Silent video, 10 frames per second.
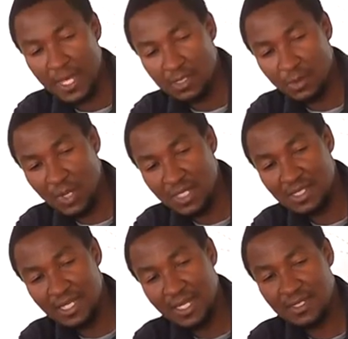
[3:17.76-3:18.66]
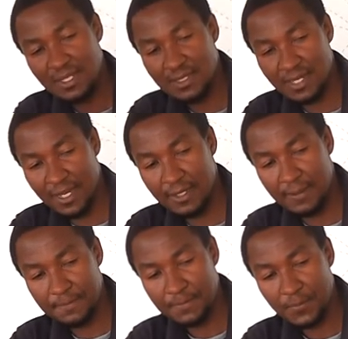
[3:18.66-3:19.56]
So once they get inside,
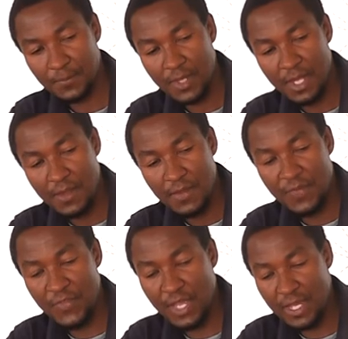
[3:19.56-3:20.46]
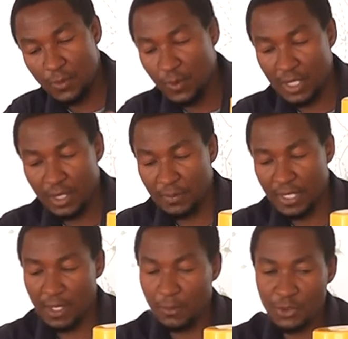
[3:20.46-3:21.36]
they will
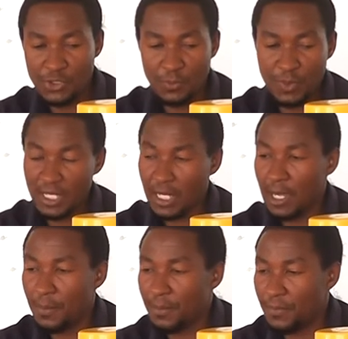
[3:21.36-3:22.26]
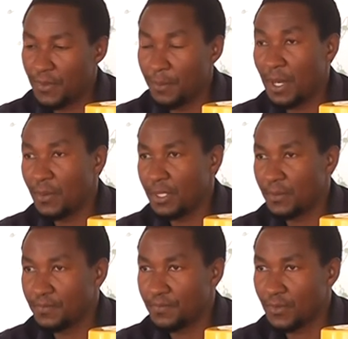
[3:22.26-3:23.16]
be able to pick up the powder
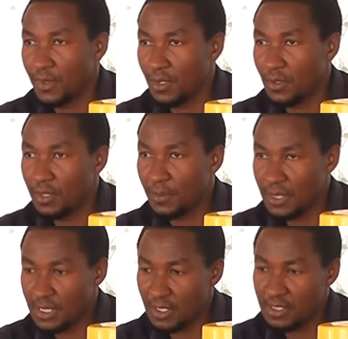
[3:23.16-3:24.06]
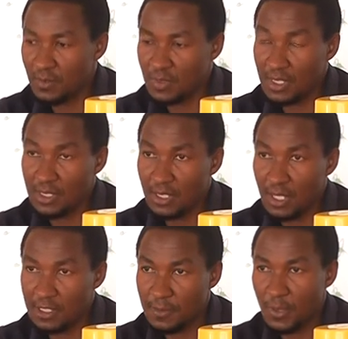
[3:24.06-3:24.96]
or the Metarhizium
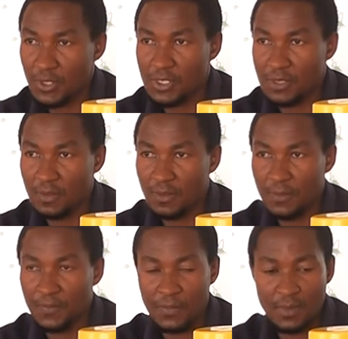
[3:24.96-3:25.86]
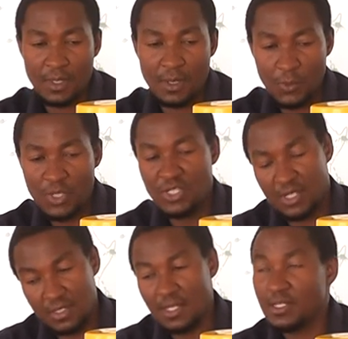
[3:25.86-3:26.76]
69 spores, which
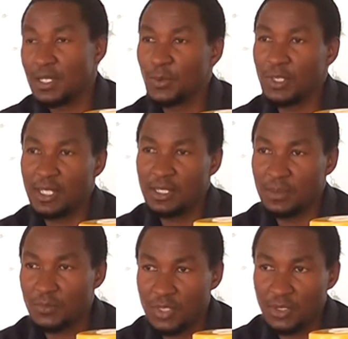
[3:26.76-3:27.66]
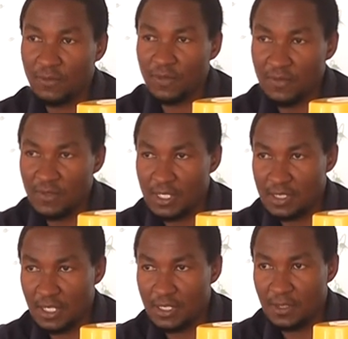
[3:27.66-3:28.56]
essentially will kill them 3 or 5
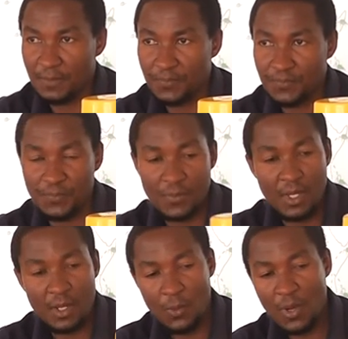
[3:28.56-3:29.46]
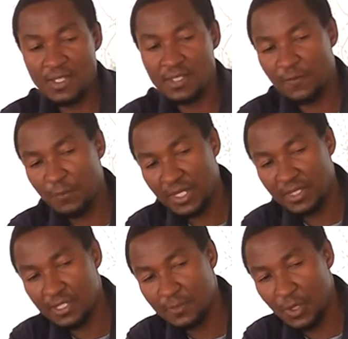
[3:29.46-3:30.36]
days later. Once they've picked
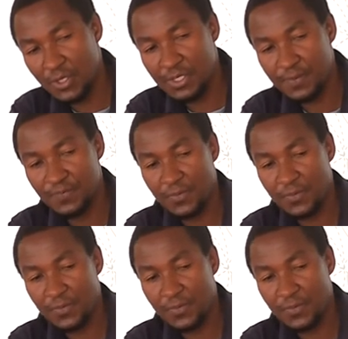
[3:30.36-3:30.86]
the spores,